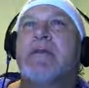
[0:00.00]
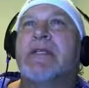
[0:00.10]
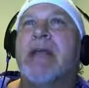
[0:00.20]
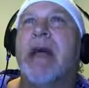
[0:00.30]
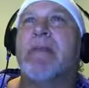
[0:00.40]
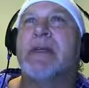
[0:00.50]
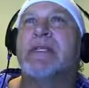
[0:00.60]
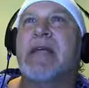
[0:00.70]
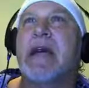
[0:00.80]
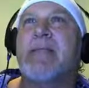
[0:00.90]
do a
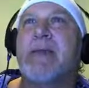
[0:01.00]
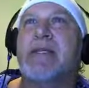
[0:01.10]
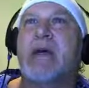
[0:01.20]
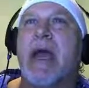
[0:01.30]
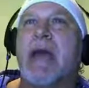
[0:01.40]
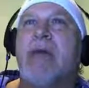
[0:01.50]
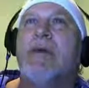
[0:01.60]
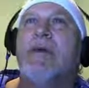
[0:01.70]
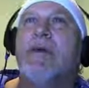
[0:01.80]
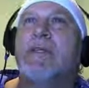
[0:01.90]
side-by-side image. Okay,
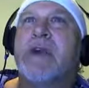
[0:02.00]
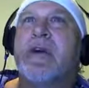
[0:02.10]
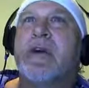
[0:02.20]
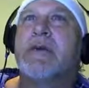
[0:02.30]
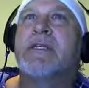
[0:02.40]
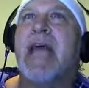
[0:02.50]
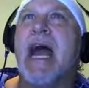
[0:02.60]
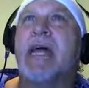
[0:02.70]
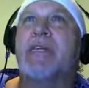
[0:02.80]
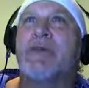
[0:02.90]
so here's the
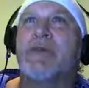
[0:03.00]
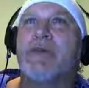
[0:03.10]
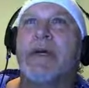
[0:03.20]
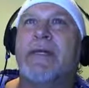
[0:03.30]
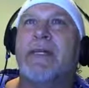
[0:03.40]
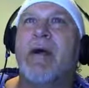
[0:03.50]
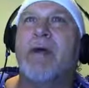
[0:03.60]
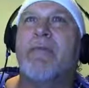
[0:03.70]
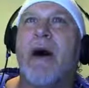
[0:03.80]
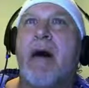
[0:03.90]
actual Twin
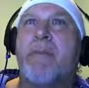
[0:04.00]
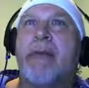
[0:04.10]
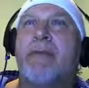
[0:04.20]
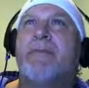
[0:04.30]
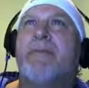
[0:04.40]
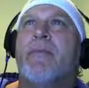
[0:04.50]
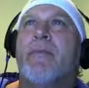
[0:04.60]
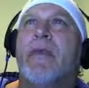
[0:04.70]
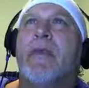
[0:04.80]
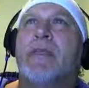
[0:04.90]
Tower bombing.
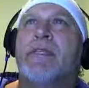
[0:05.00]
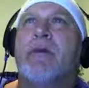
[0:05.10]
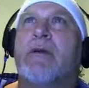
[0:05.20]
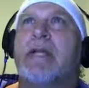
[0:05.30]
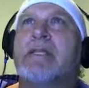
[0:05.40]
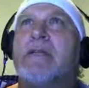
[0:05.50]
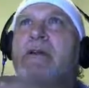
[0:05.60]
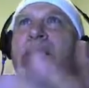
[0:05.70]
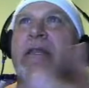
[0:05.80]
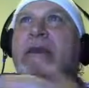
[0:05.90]
So let's
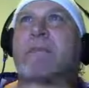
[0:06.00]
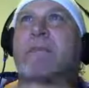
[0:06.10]
look at the